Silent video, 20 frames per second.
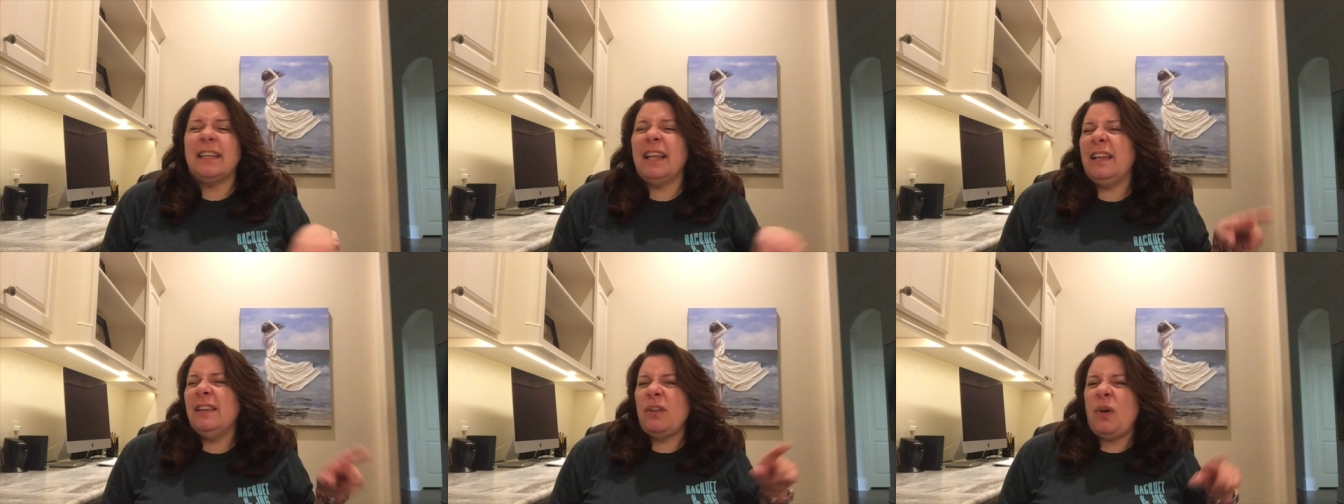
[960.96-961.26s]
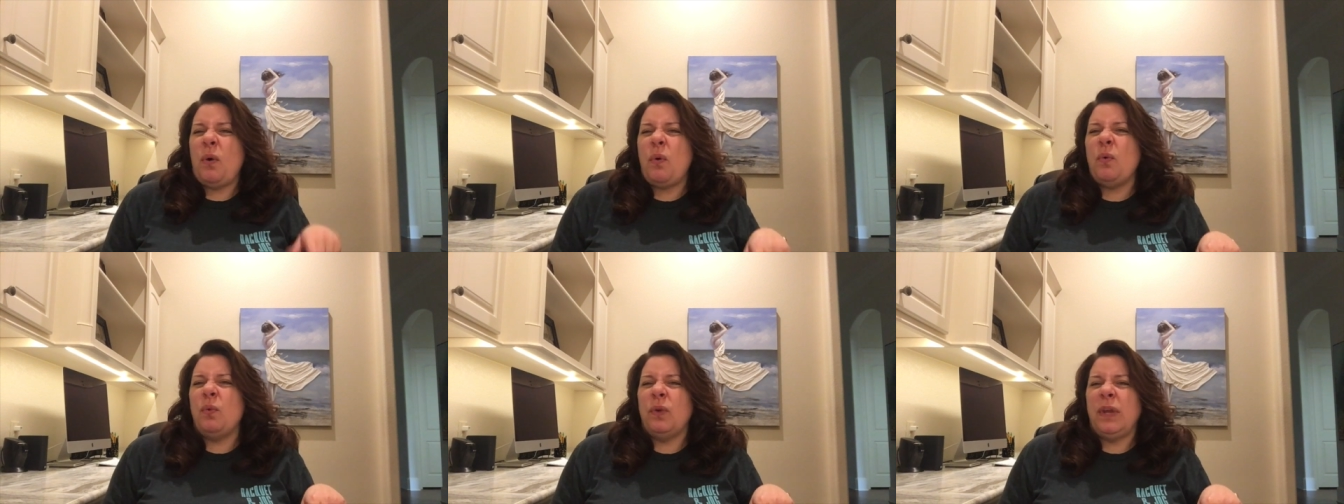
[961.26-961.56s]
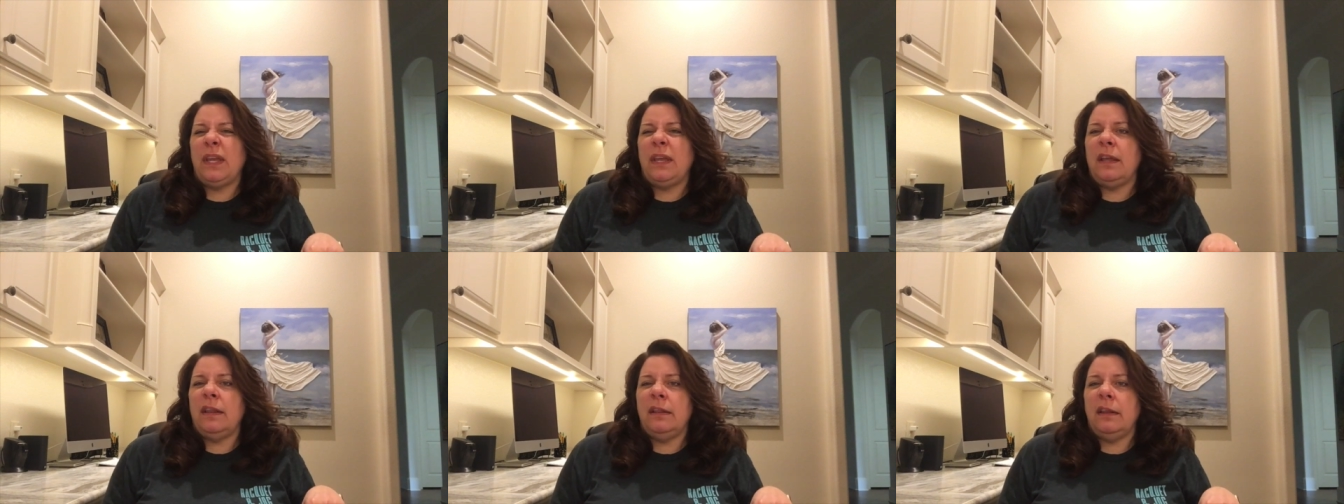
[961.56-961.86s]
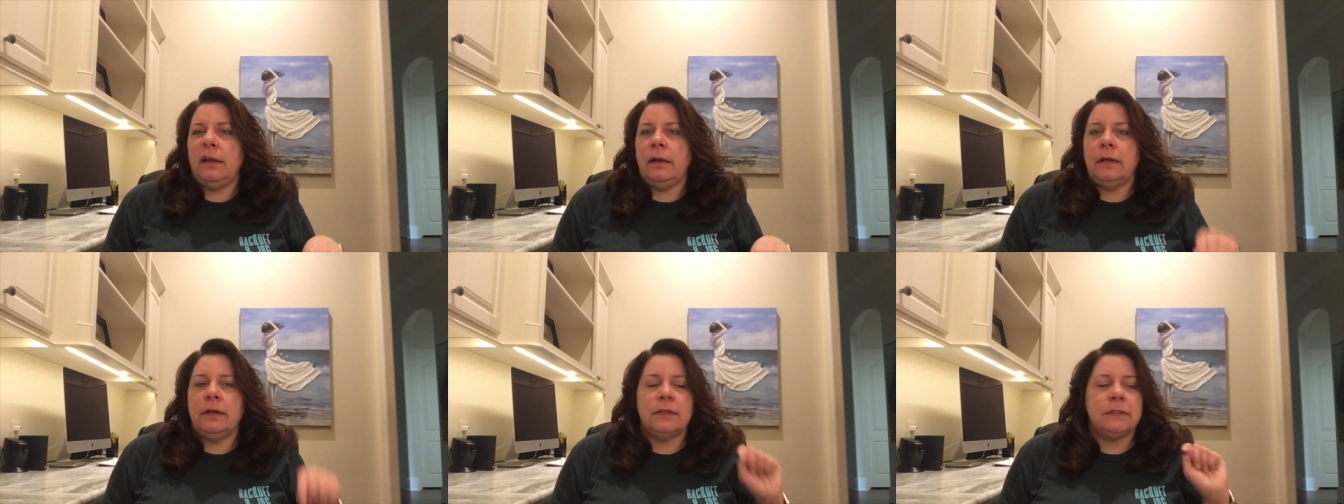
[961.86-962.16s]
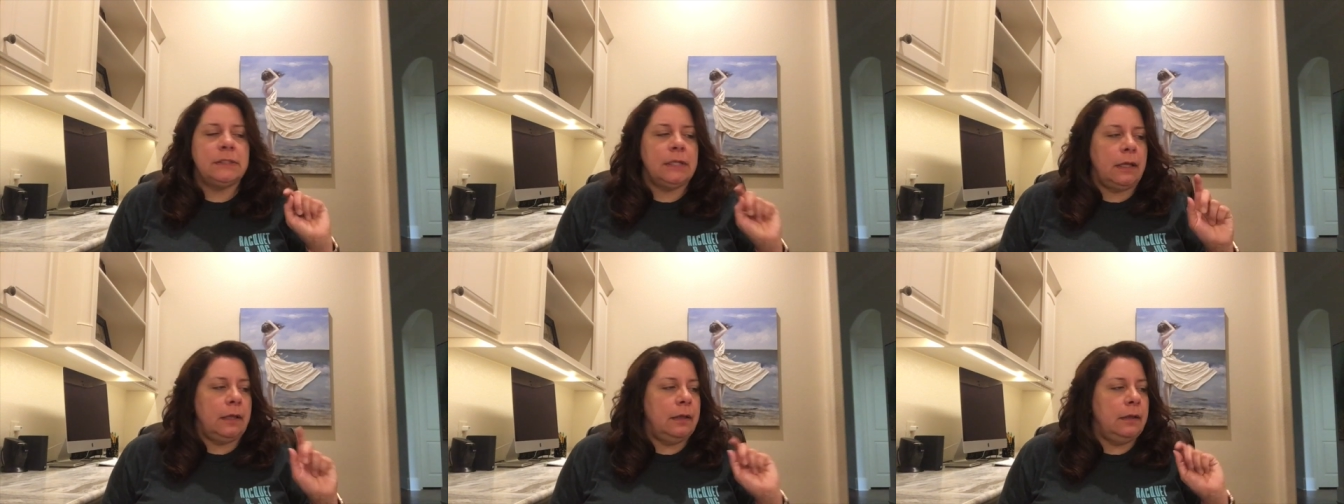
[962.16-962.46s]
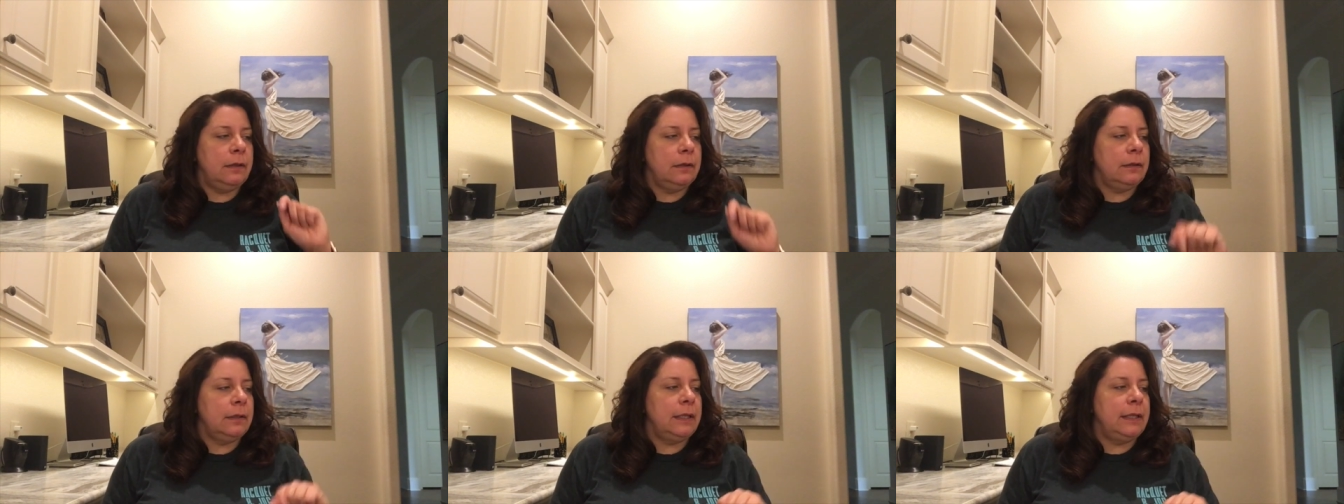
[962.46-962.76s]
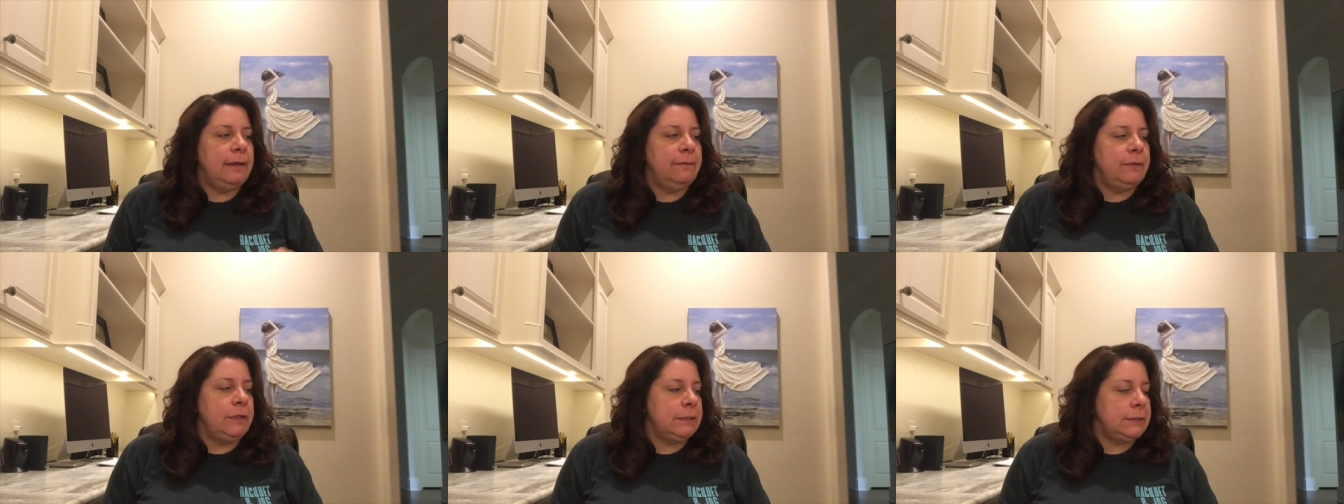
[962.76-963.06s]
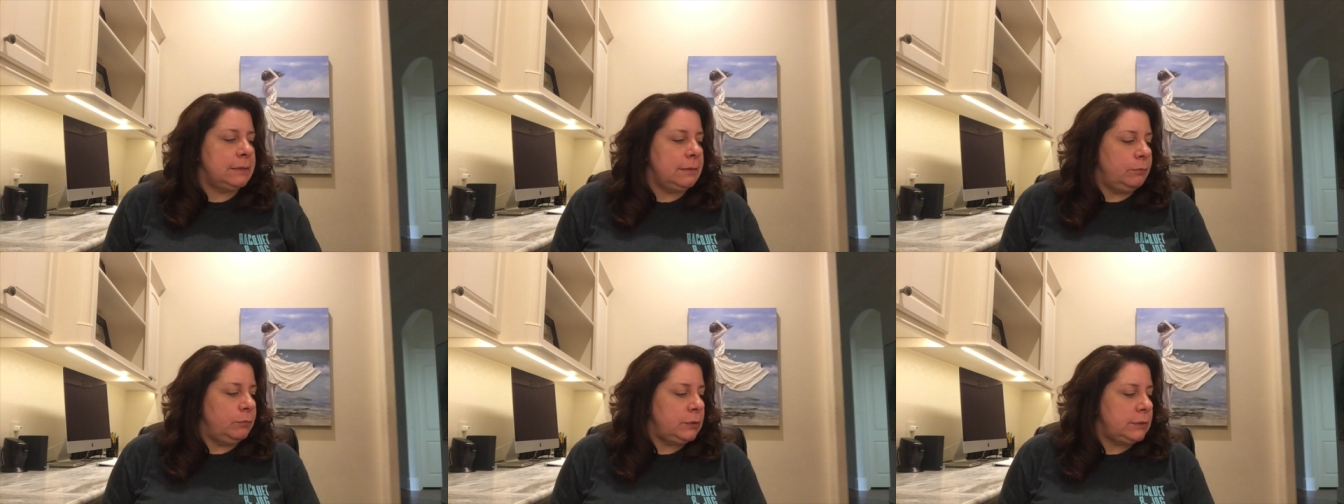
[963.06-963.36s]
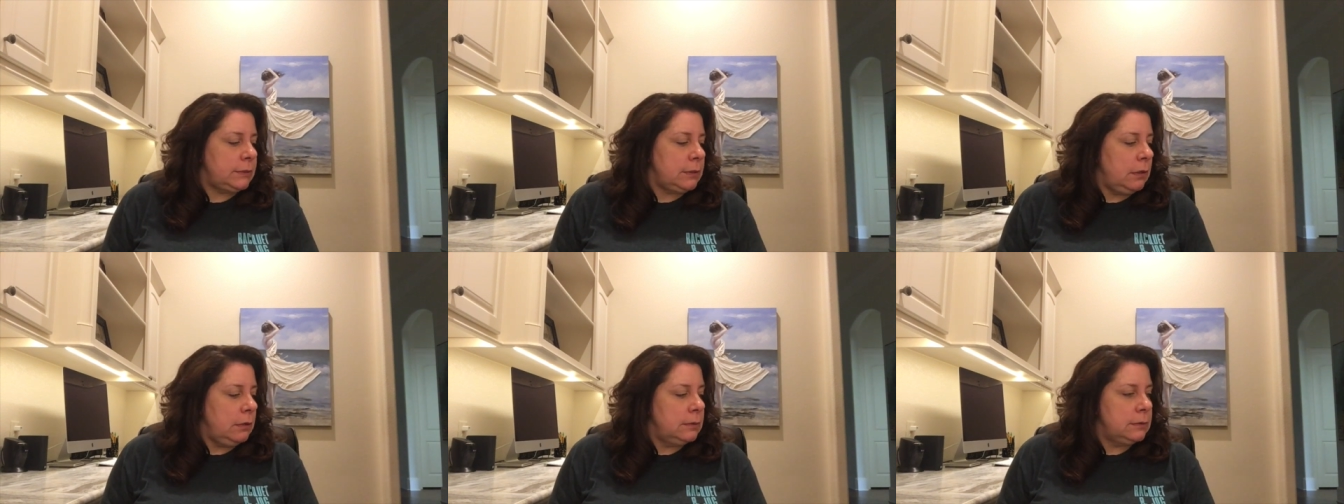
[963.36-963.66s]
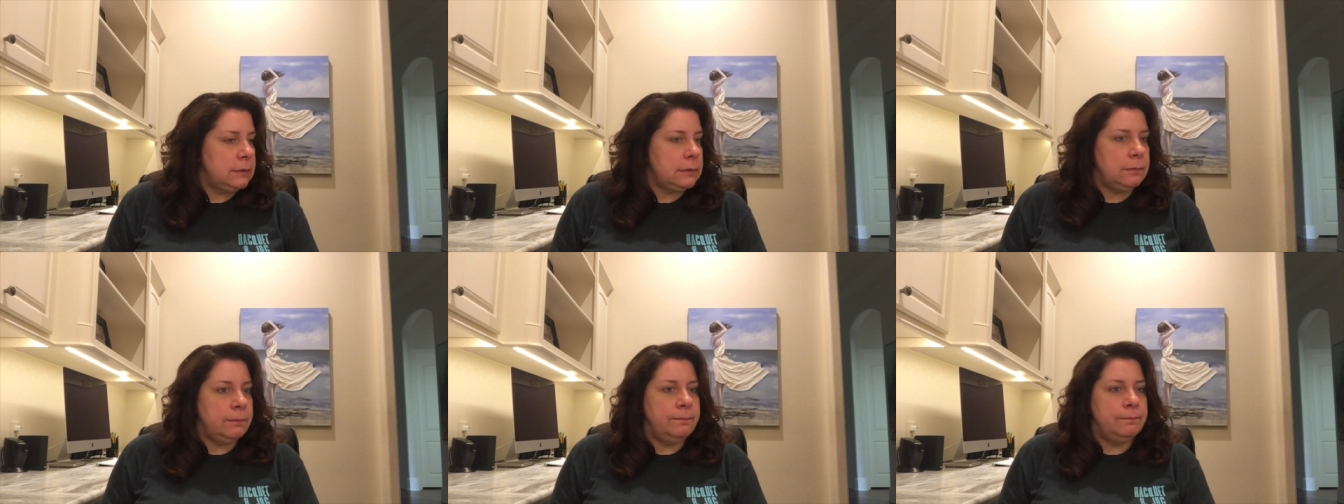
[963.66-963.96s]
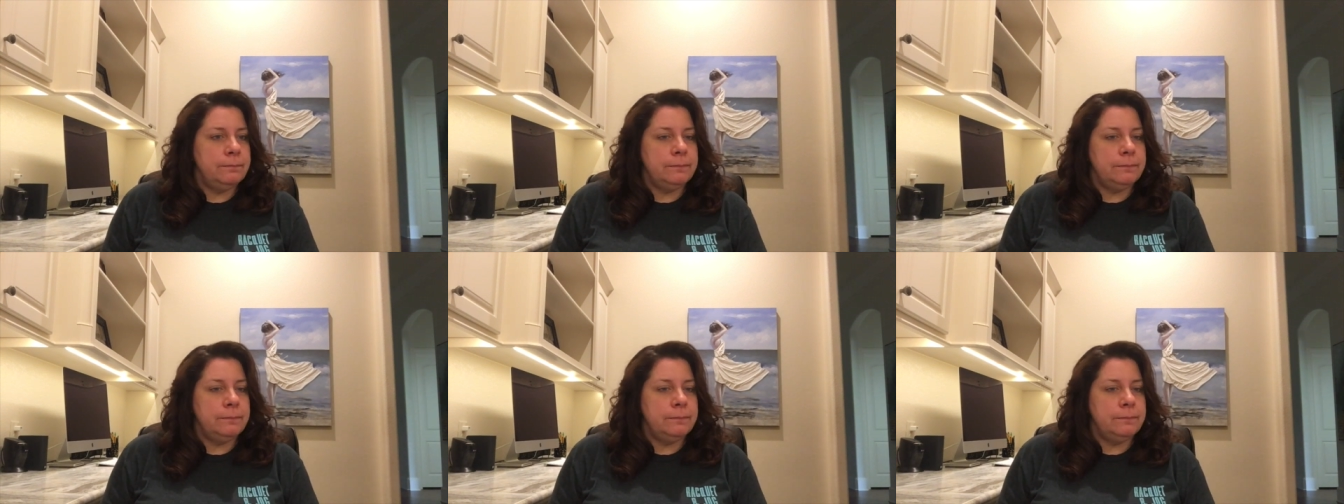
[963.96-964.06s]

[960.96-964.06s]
getting the whole week in there to give you some results.